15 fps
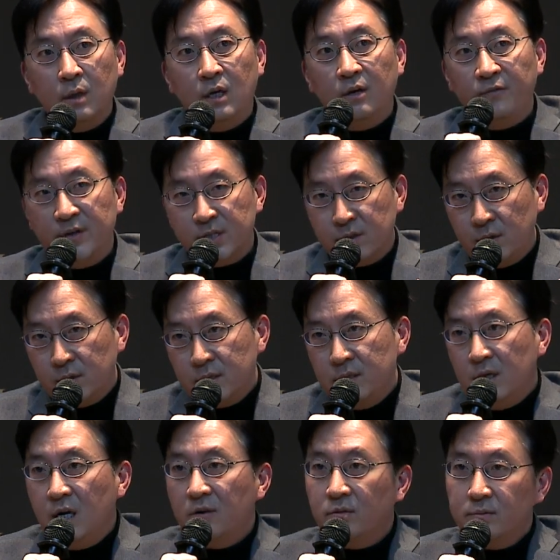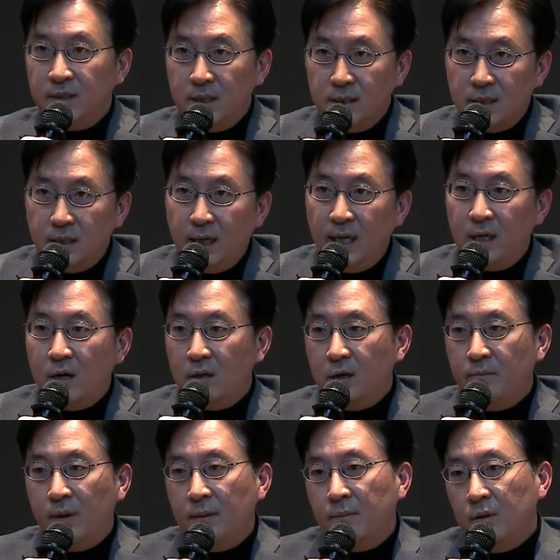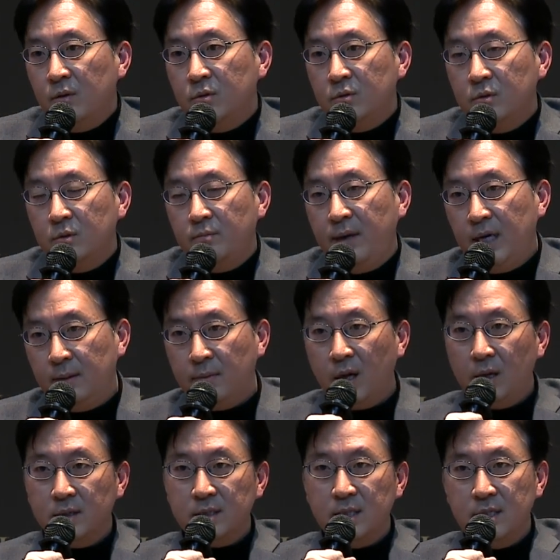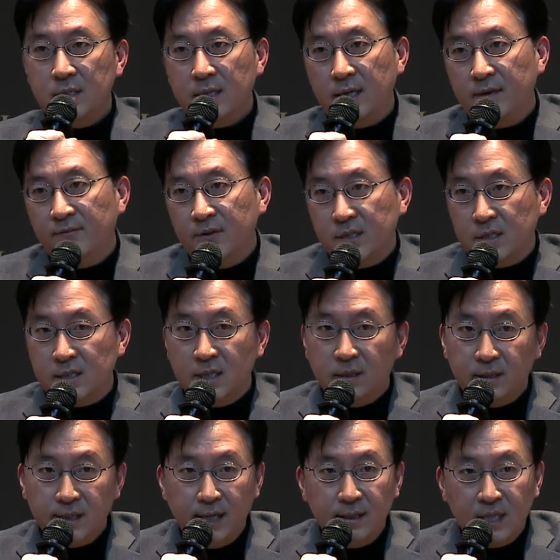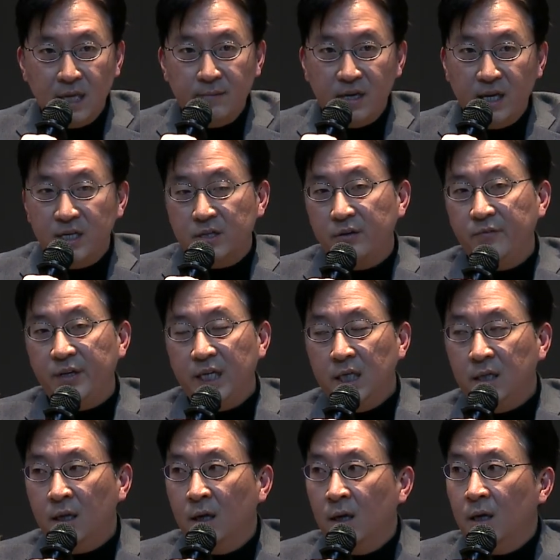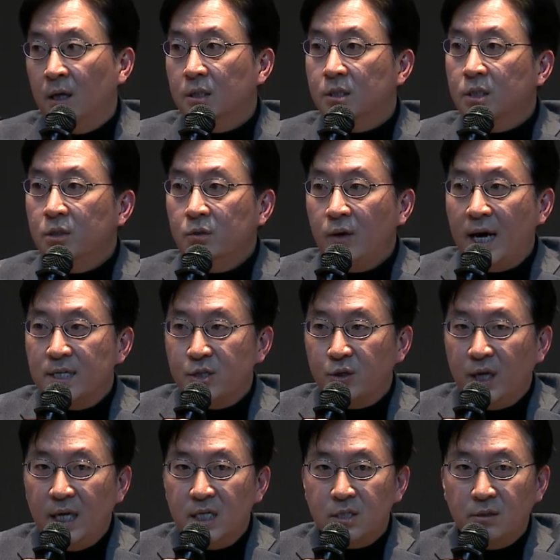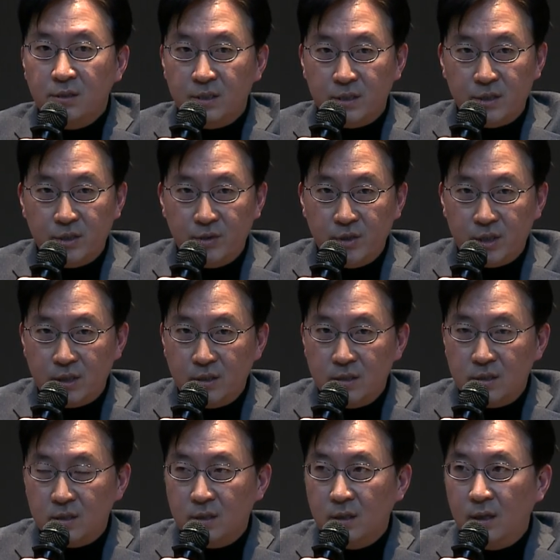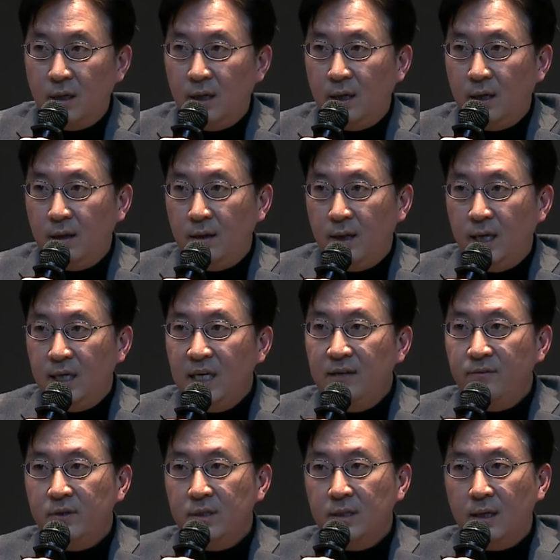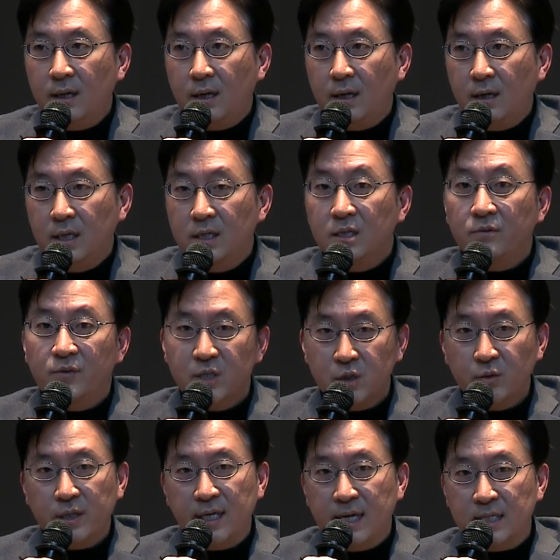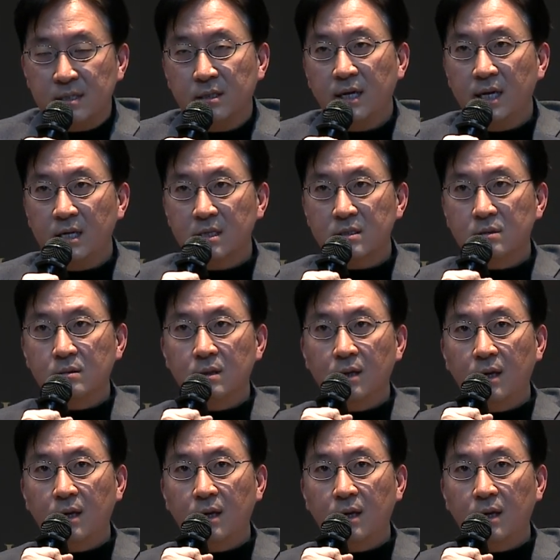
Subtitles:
officials in the government and other people who make policies and facilitate them and intervene, to educational institutions, and even individually as